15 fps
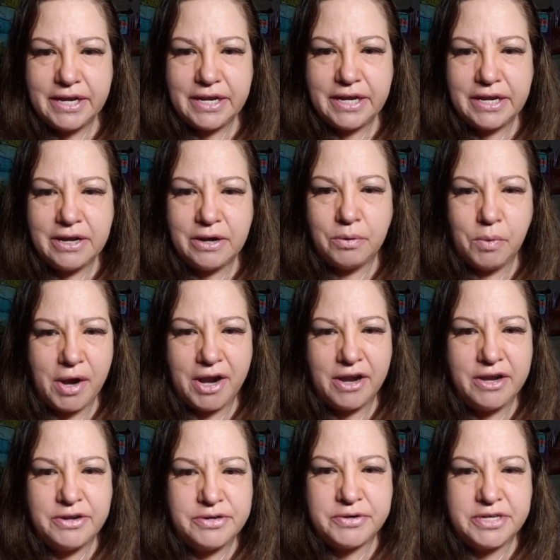why are
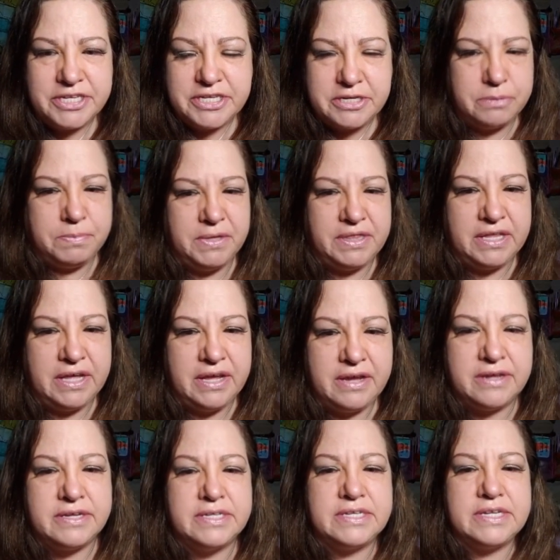you doing stupid
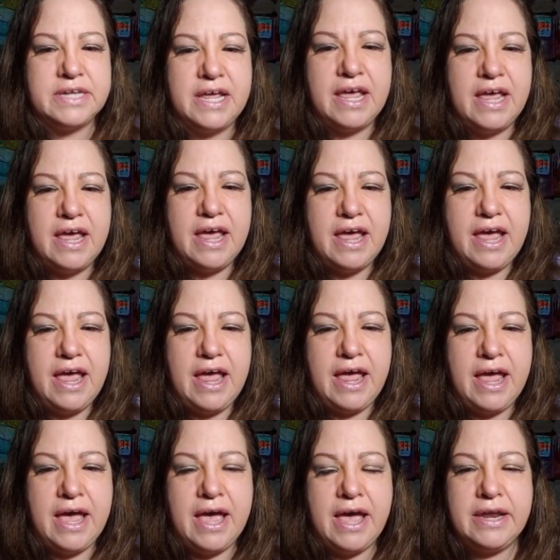things?
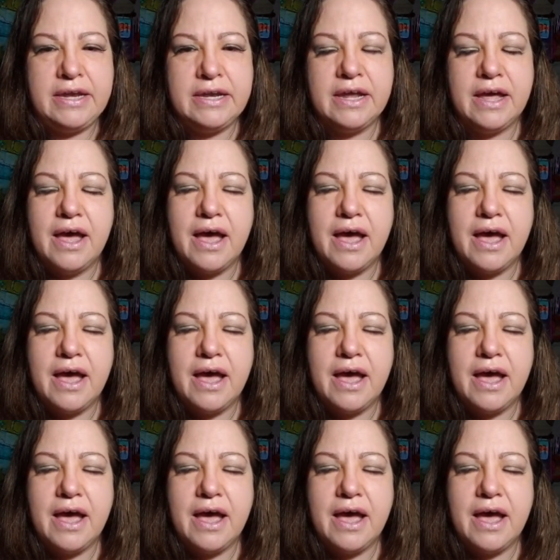And